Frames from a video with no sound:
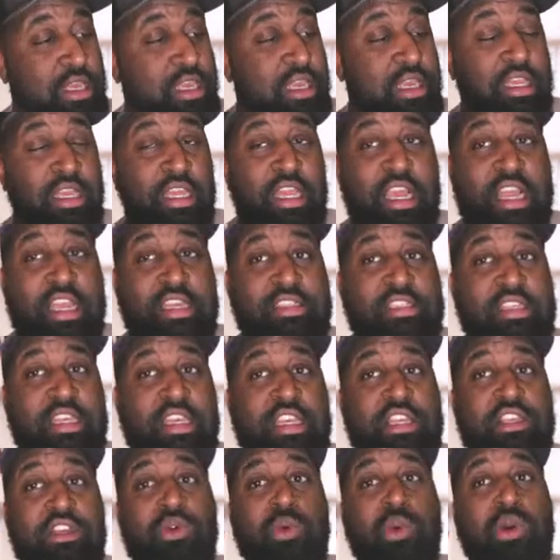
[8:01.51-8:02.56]
Like I
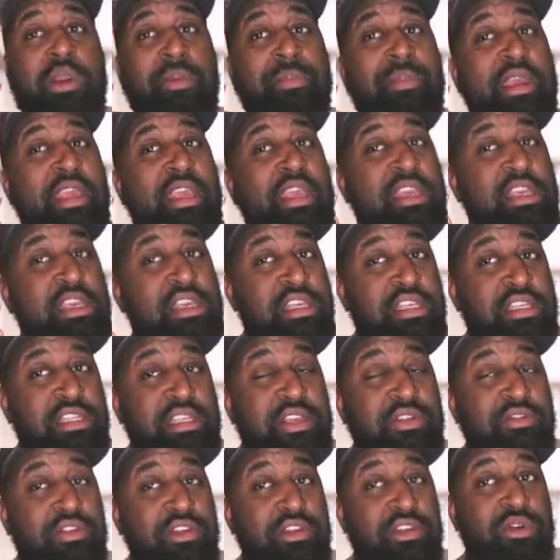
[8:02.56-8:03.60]
said, you want to make it easy
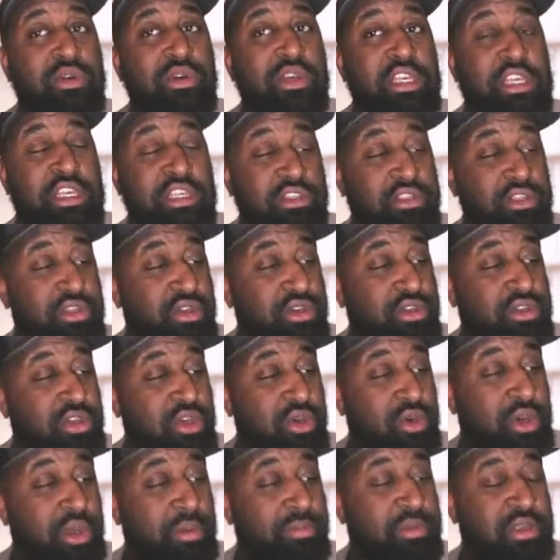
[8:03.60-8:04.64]
for you, easy on your
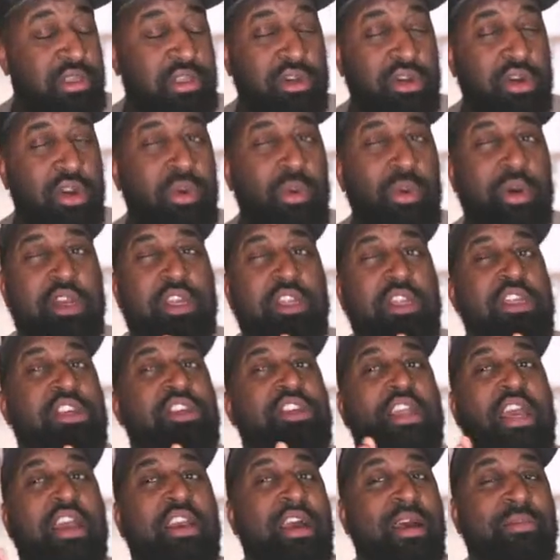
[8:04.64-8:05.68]
equipment. You don't want to, you
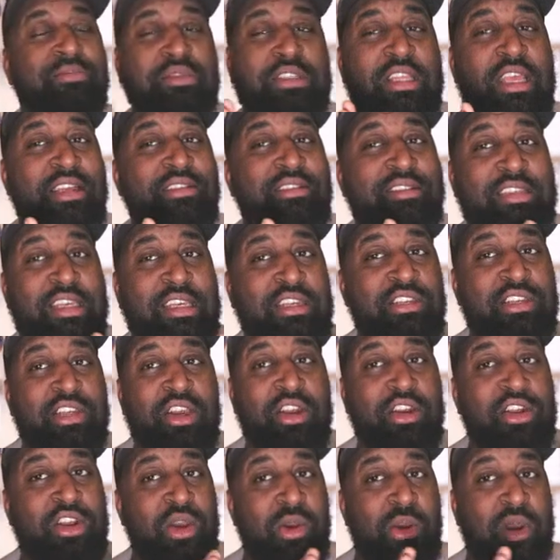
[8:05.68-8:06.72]
know, I'm telling
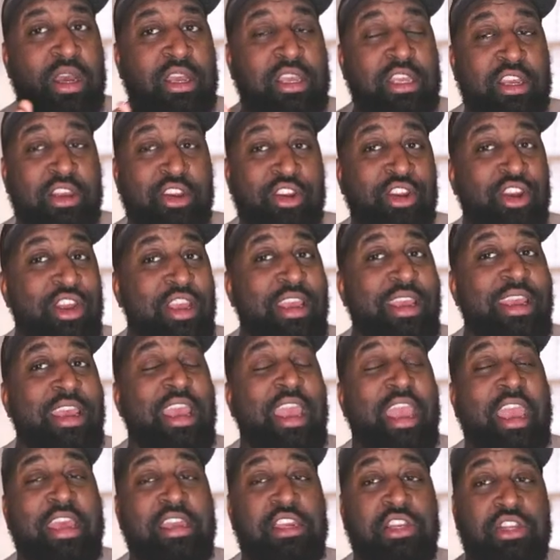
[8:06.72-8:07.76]
y'all to go out here
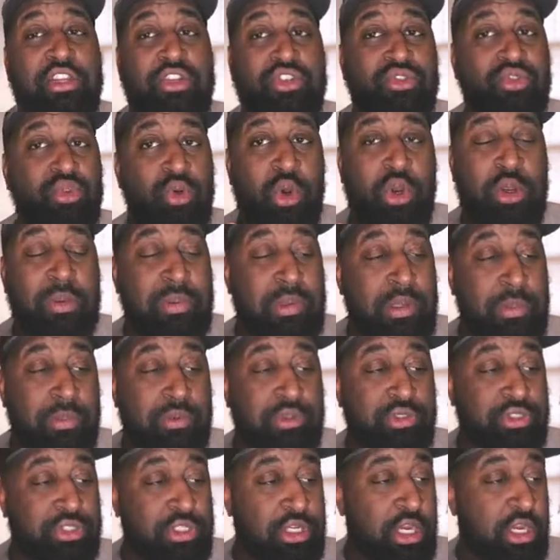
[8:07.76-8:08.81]
and destroy
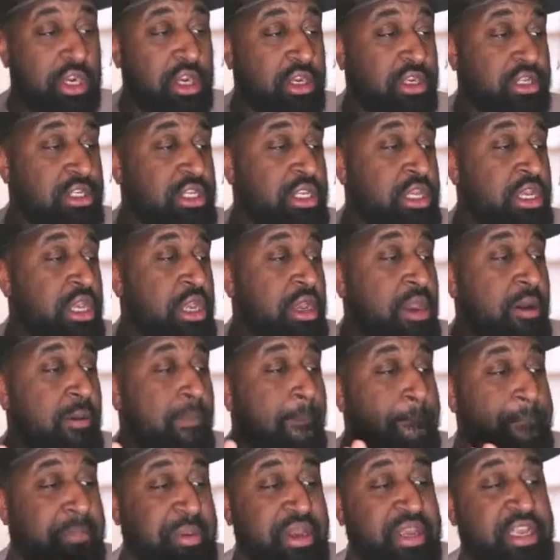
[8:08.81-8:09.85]
people's yard.
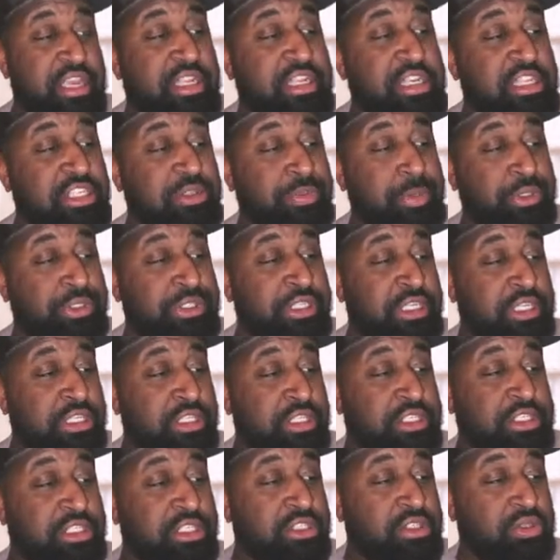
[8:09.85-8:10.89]
But in this particular
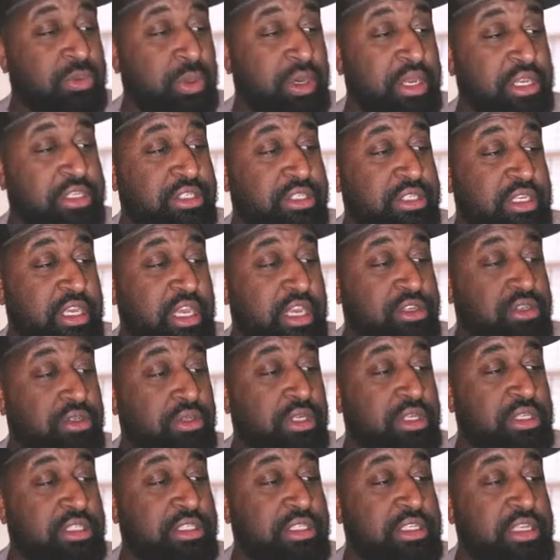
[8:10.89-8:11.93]
situation, as you
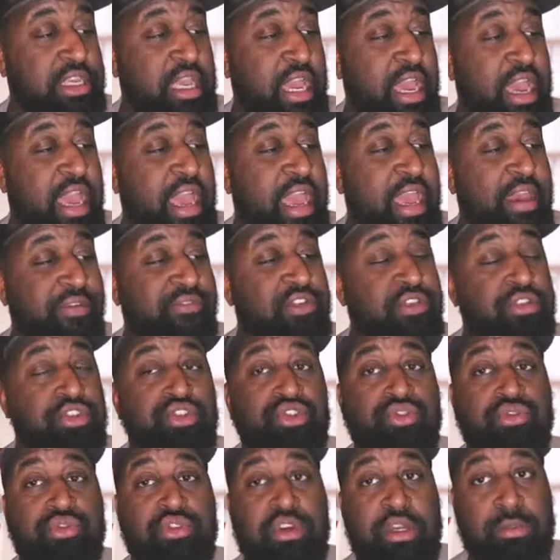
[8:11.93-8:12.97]
can see, I haven't
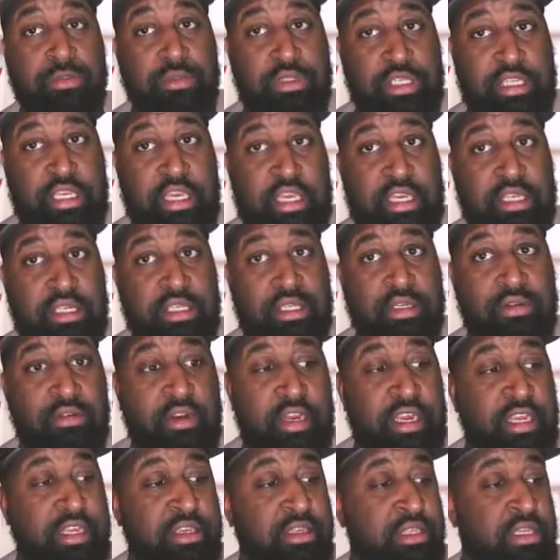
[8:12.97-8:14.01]
trimmed yet,
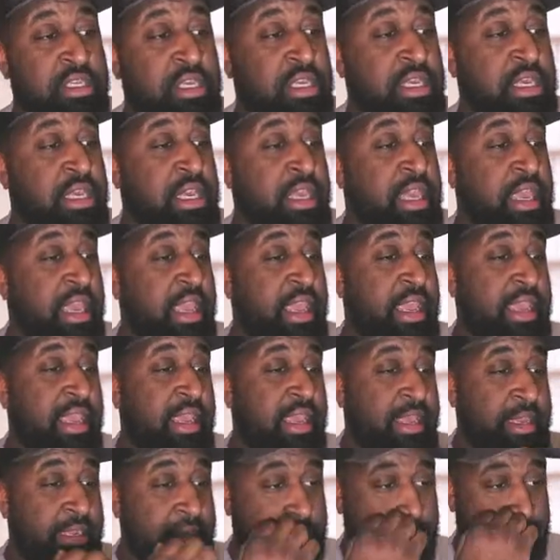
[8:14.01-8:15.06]
right?
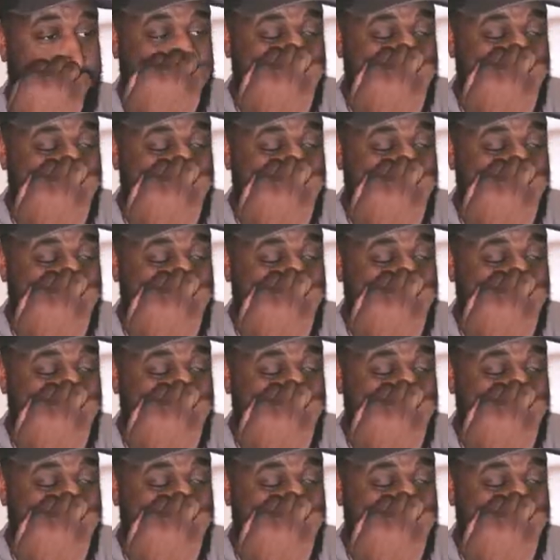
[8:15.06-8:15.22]
And